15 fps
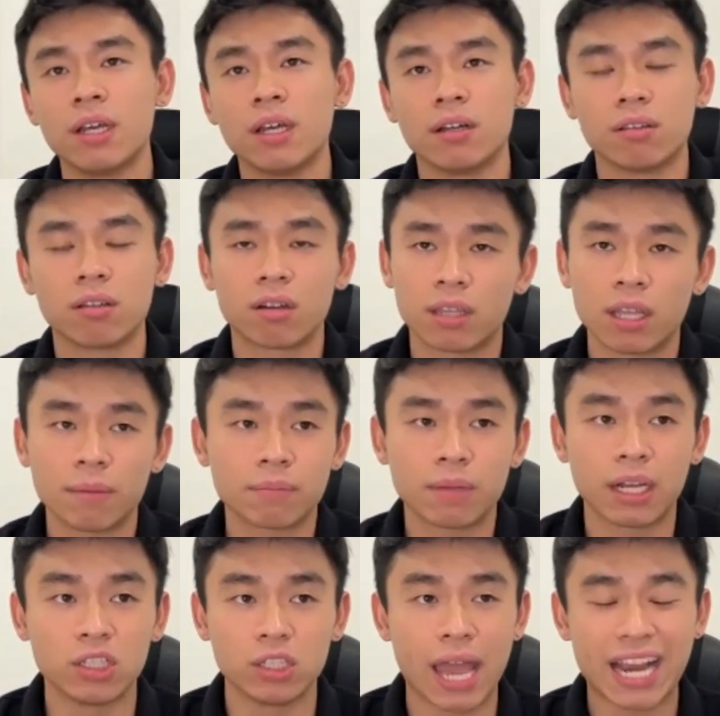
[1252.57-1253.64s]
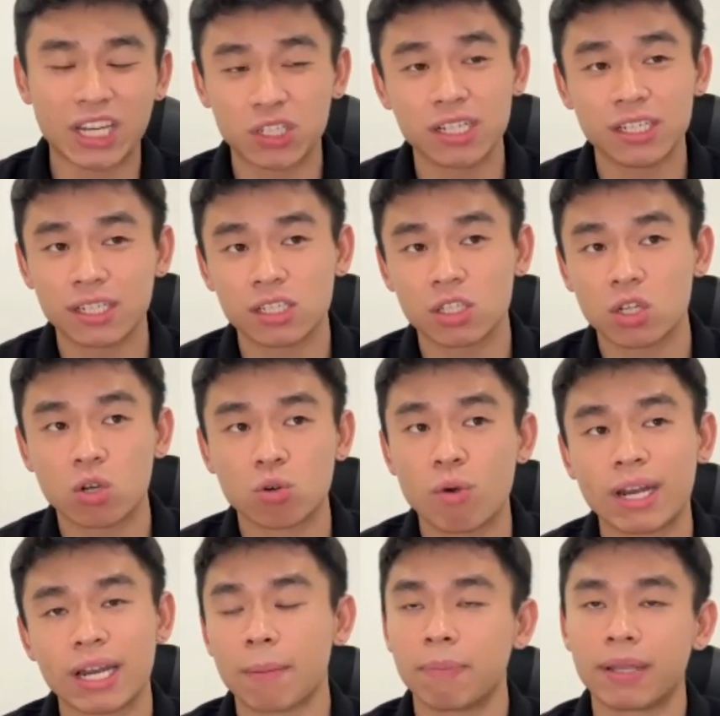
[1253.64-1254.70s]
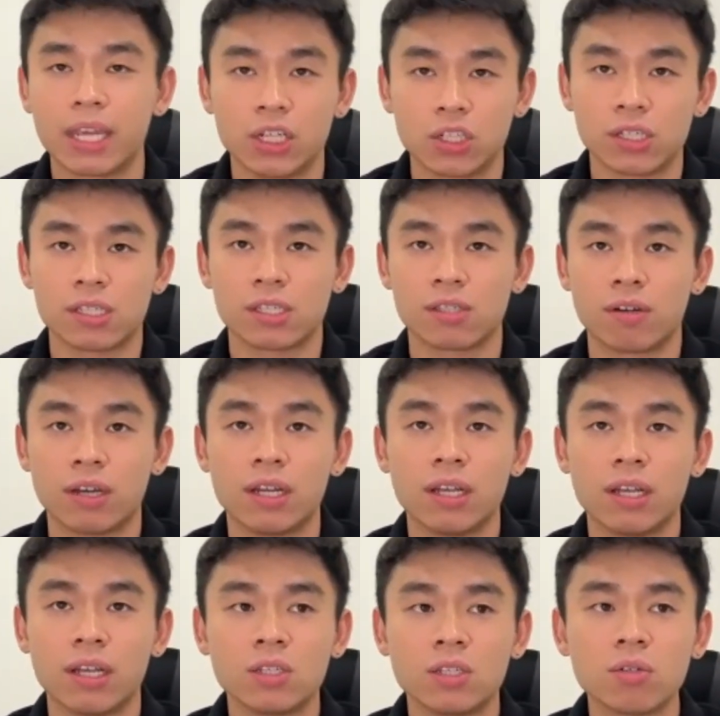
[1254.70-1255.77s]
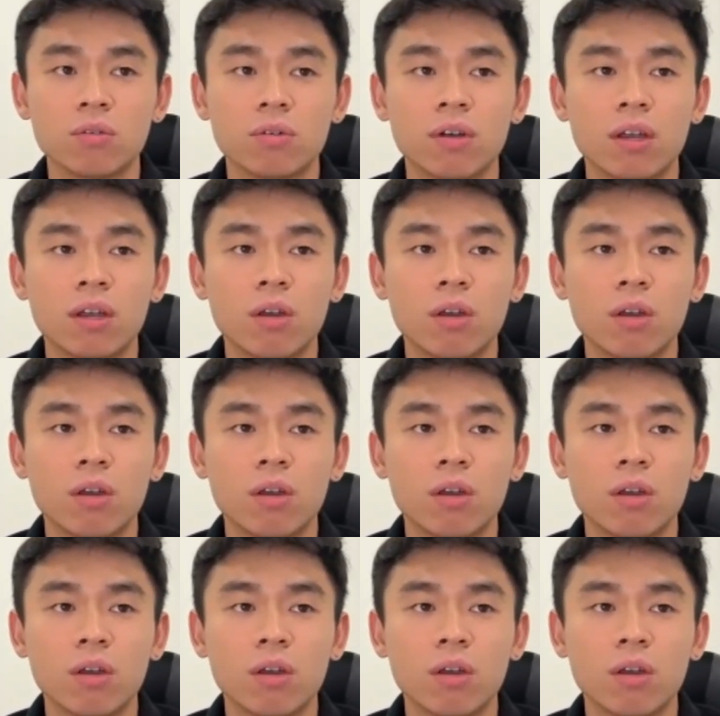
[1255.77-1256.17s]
A lot of them are actually just CRUD applications, right? So,